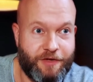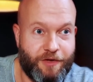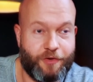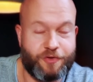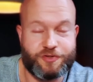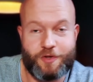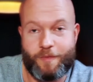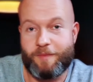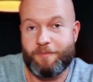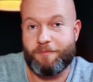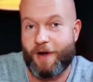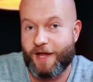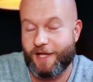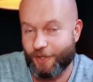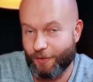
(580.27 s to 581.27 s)
also when
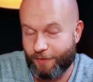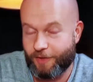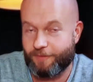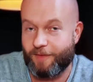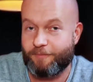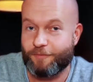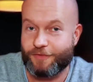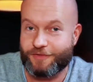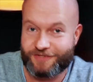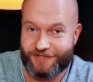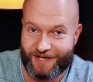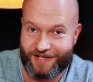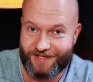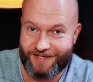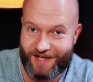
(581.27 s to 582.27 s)
buying your equipment
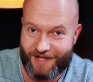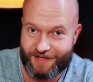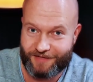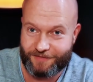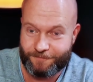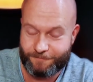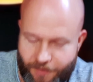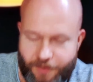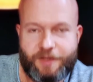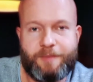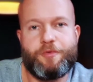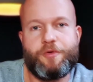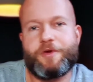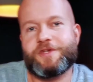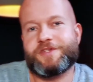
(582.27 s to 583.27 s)
secondhand. The
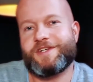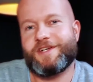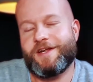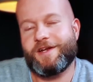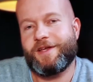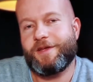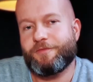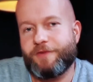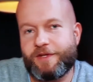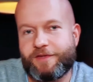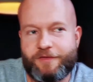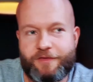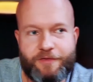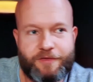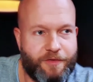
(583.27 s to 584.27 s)
book is clearly
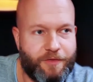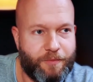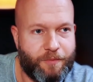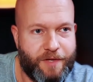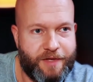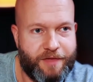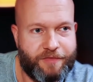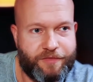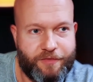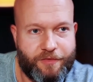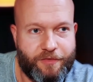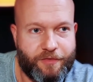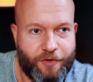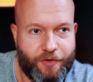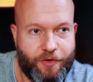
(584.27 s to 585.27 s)
written with
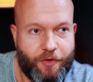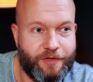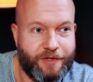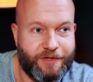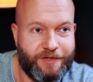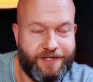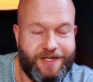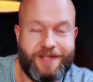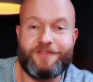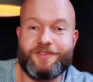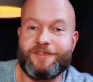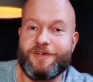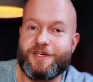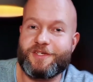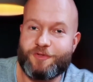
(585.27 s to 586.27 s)
not only the
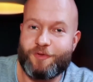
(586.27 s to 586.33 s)
international